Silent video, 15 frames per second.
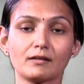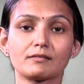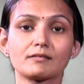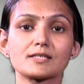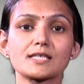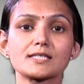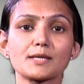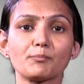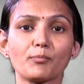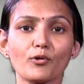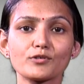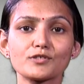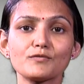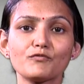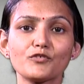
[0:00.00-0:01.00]
This is
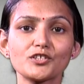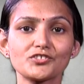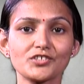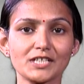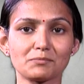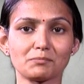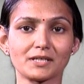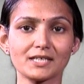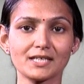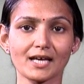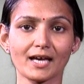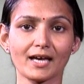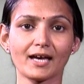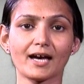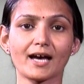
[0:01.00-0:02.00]
important for treatment
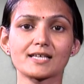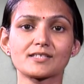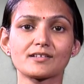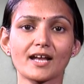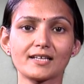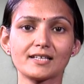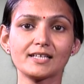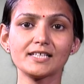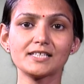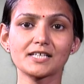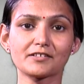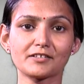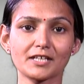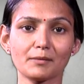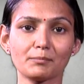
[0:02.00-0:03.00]
as readily
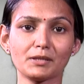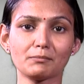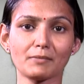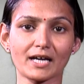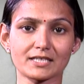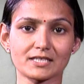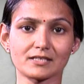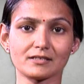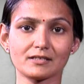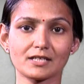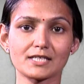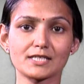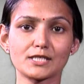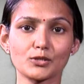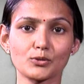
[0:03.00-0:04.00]
degradable matter
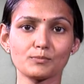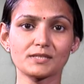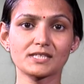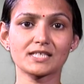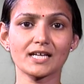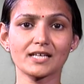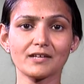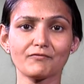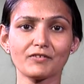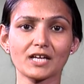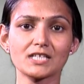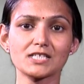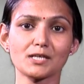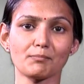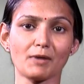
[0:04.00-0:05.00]
consumes
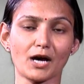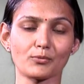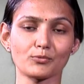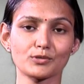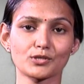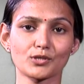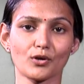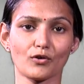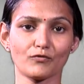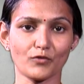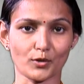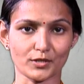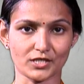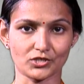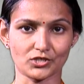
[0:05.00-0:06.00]
significant amount of
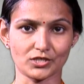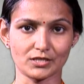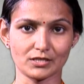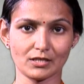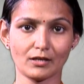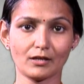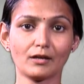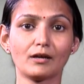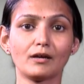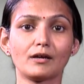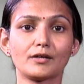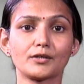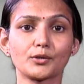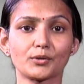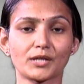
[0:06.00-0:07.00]
oxygen
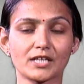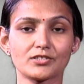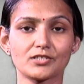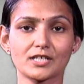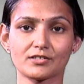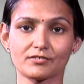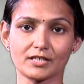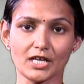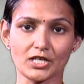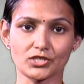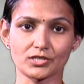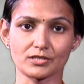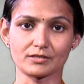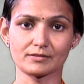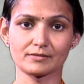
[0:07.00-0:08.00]
during
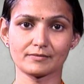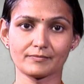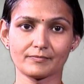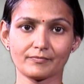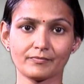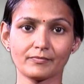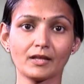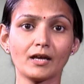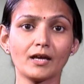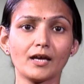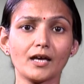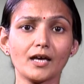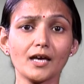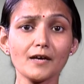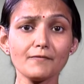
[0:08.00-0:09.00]
degradation.
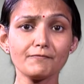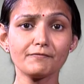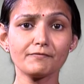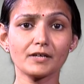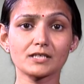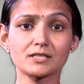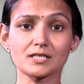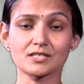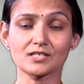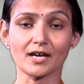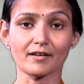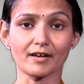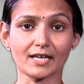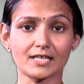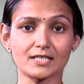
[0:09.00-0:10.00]
If it is
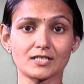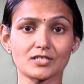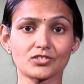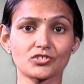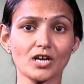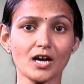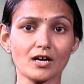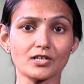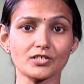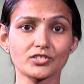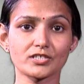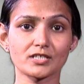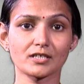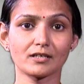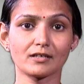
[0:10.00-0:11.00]
directly
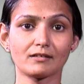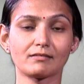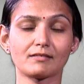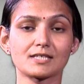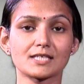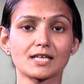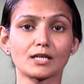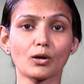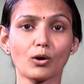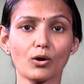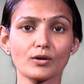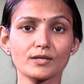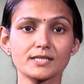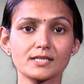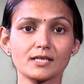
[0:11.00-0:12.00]
discharged, this can
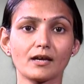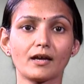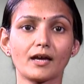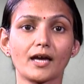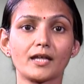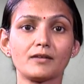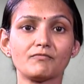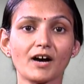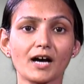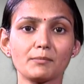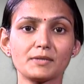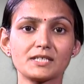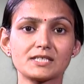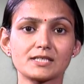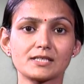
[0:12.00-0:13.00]
cause
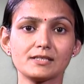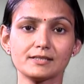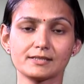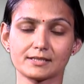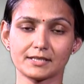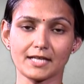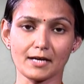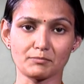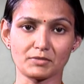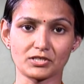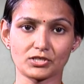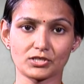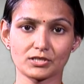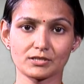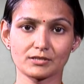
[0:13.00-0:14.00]
environmental
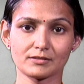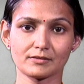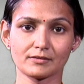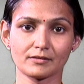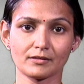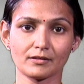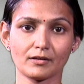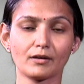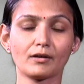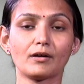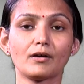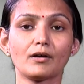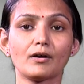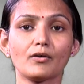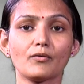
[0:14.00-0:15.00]
damage.
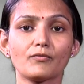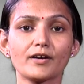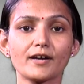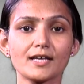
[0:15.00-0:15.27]
For